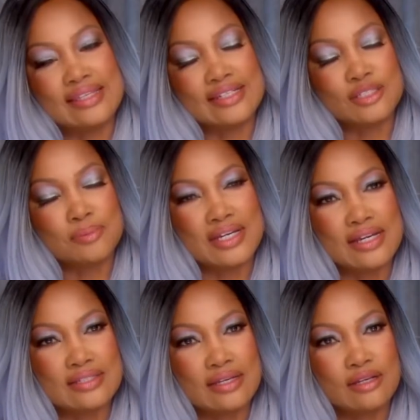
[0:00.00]
think it's
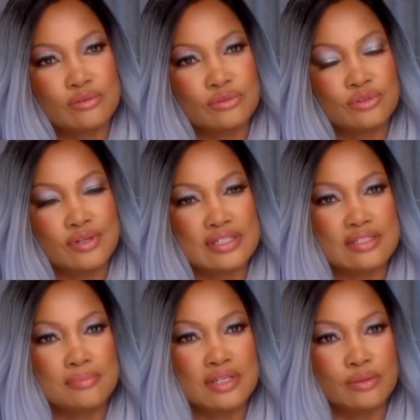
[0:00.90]
because I don't trust
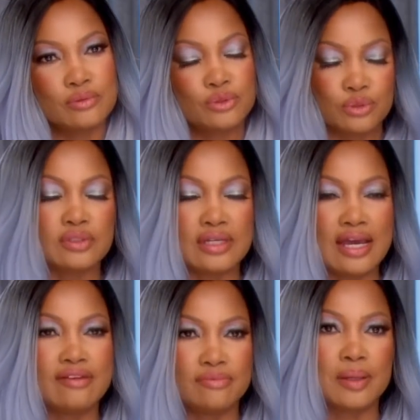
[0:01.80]
somebody will truly
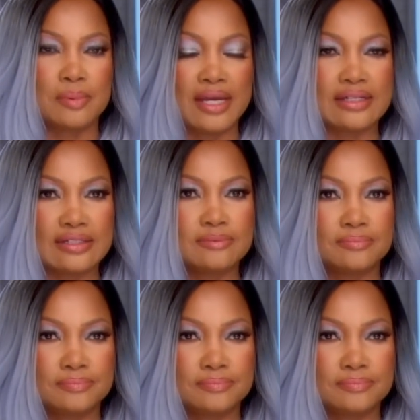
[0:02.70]
have my back.